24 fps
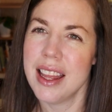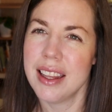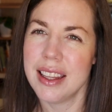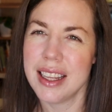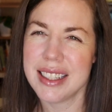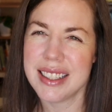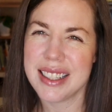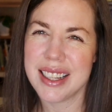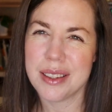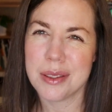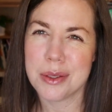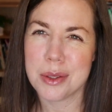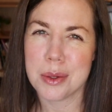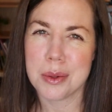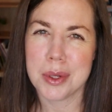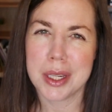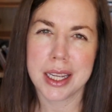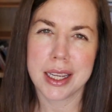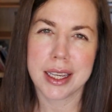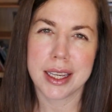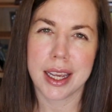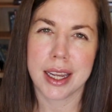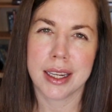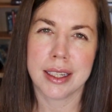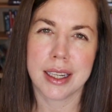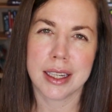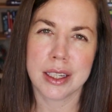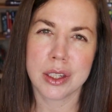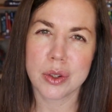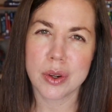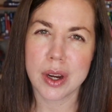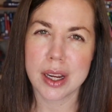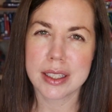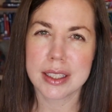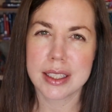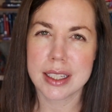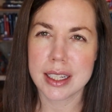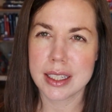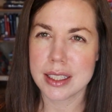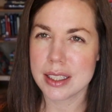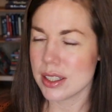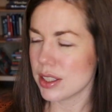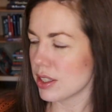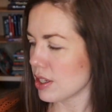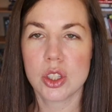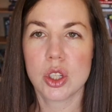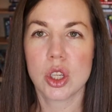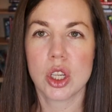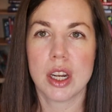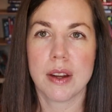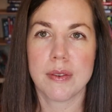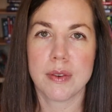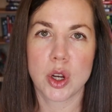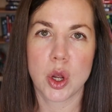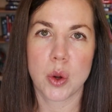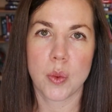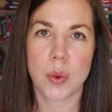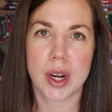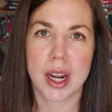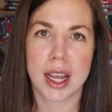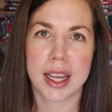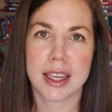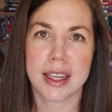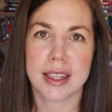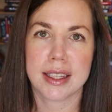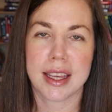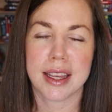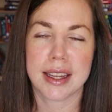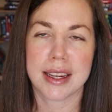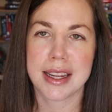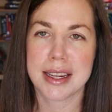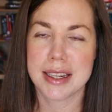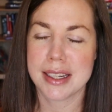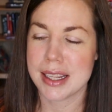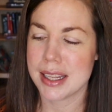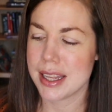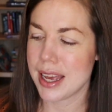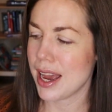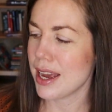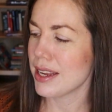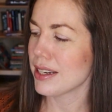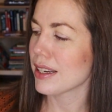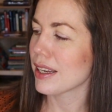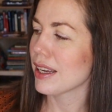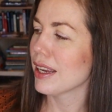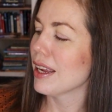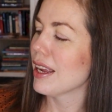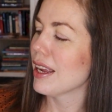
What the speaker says: That sounds unique and interesting, so you never know when I could get into that.